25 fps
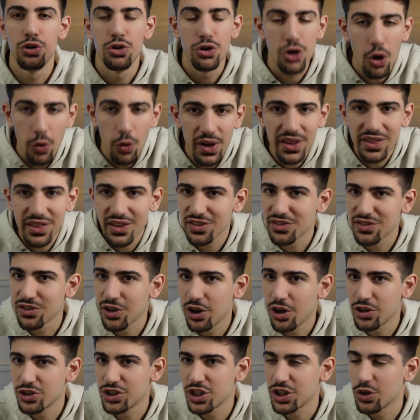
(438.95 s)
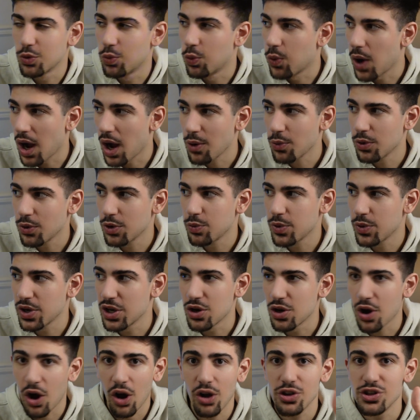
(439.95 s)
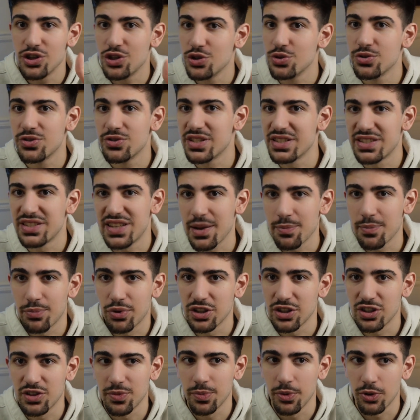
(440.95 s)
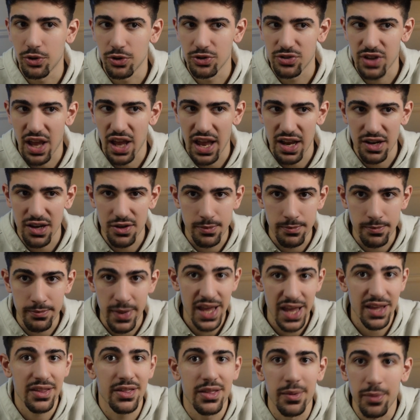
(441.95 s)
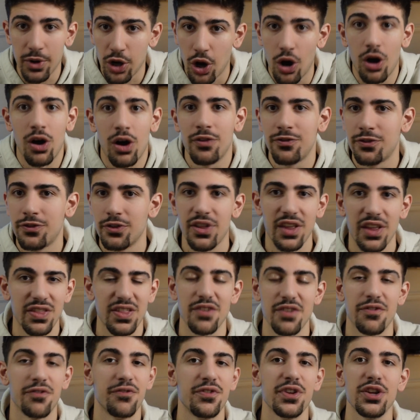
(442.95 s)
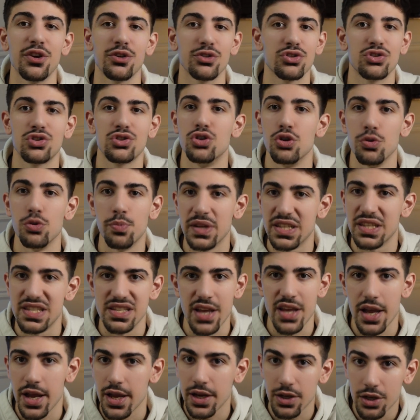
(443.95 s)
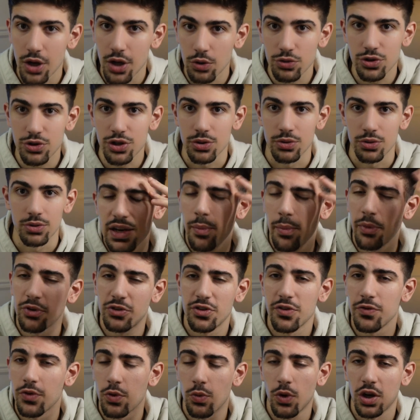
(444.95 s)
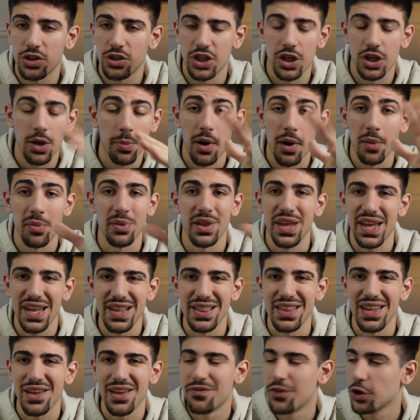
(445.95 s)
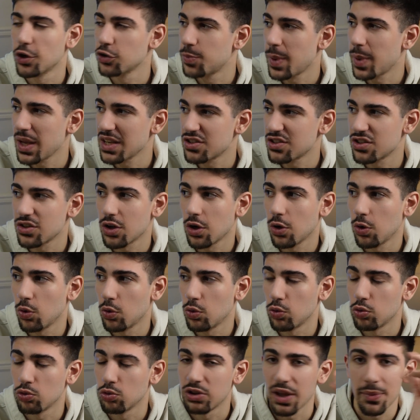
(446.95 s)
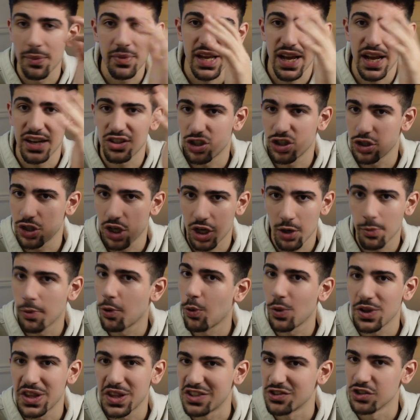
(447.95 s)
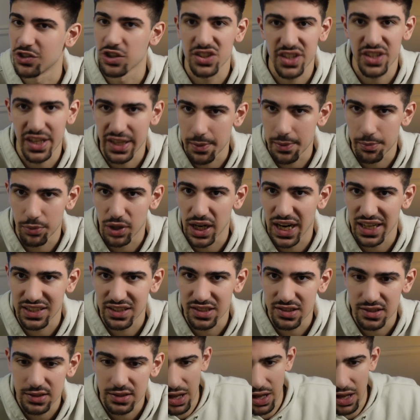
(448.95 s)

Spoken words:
Knowing this logic, why would we not use the same principles and make them an offer that they feel stupid saying no to? Now, most of you watching are probably in the info space, so let me actually talk about what this looks like in practice.